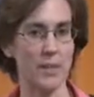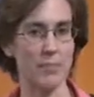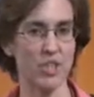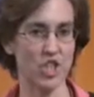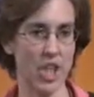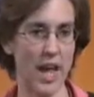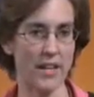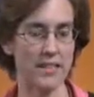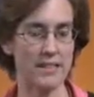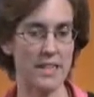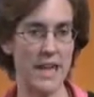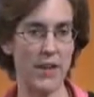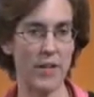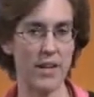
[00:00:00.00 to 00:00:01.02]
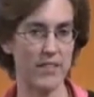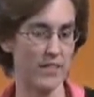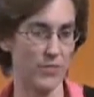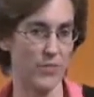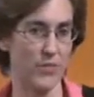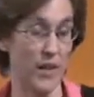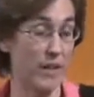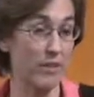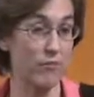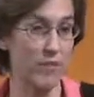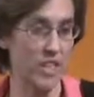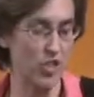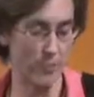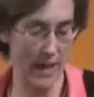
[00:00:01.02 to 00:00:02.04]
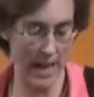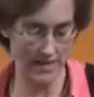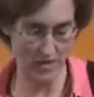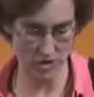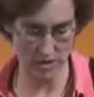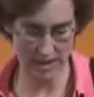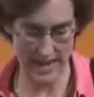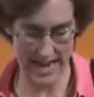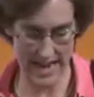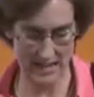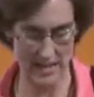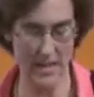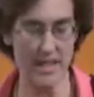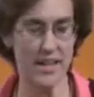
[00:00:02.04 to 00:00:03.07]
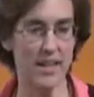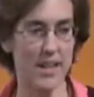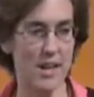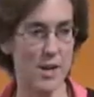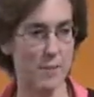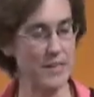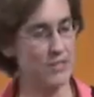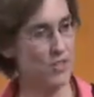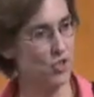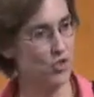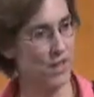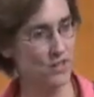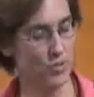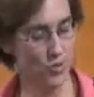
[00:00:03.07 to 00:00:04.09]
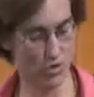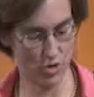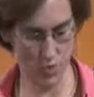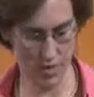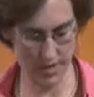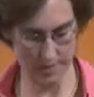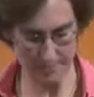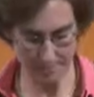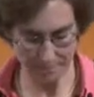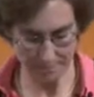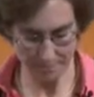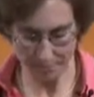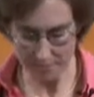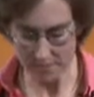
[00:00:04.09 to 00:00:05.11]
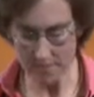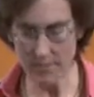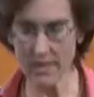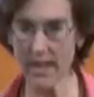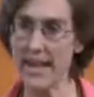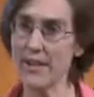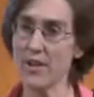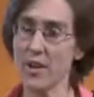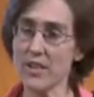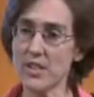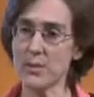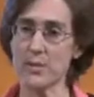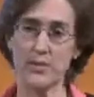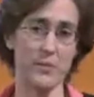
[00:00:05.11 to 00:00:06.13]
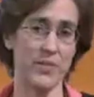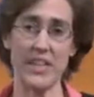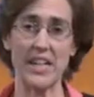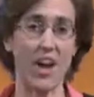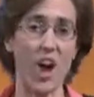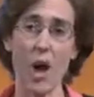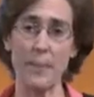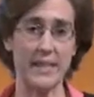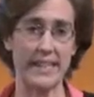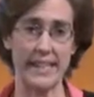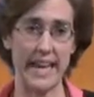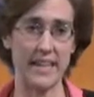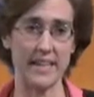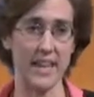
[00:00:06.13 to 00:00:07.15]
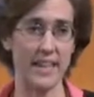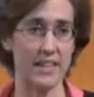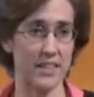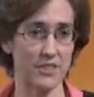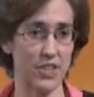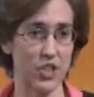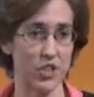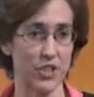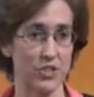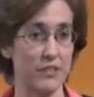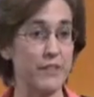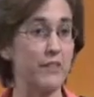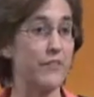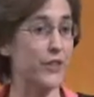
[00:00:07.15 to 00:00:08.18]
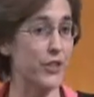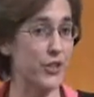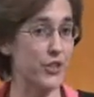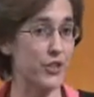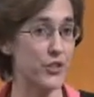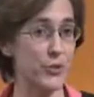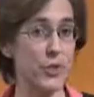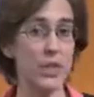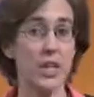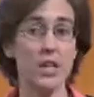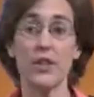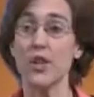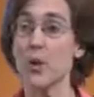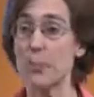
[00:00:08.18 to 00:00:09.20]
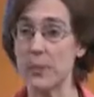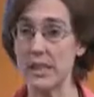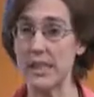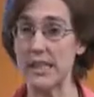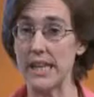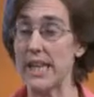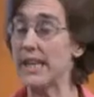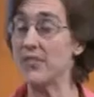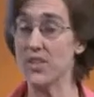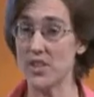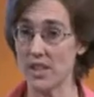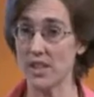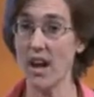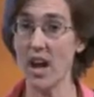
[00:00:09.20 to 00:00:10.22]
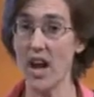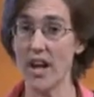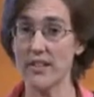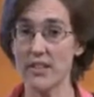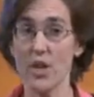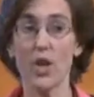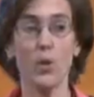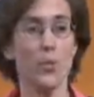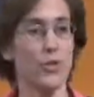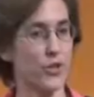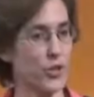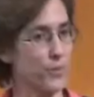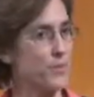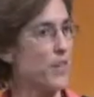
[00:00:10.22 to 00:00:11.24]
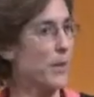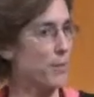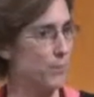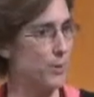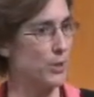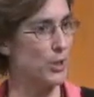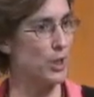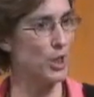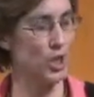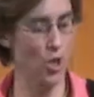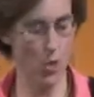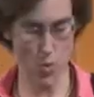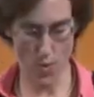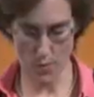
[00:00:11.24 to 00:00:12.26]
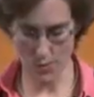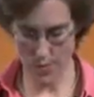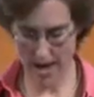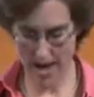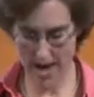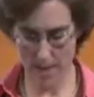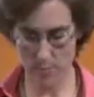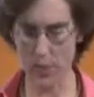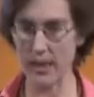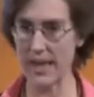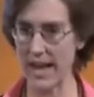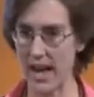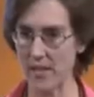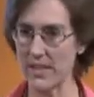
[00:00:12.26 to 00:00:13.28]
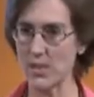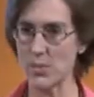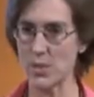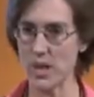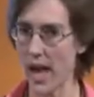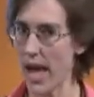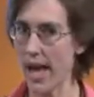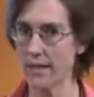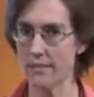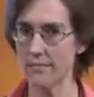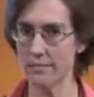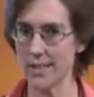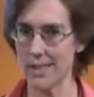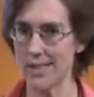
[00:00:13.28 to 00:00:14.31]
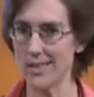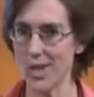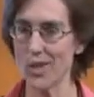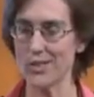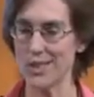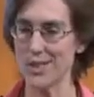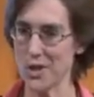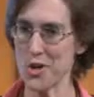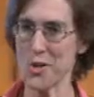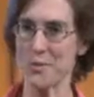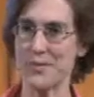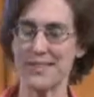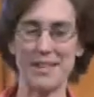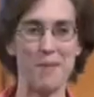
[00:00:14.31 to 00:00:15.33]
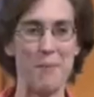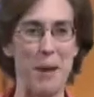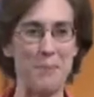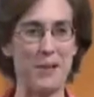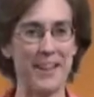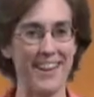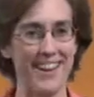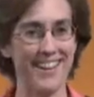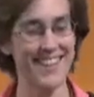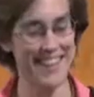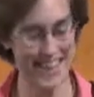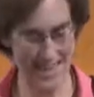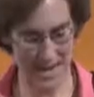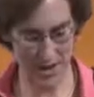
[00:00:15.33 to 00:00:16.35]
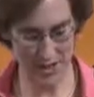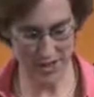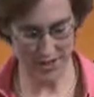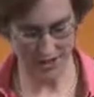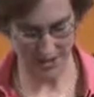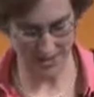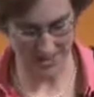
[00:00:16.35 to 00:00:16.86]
Now, Bashan is an area that's very rich pasture land in the Transjordan. And also, it's very common in Canaanite literature to refer to the nobility and even to gods with terms like bull or ram or cow. These were not insulting terms, as they might be in our culture.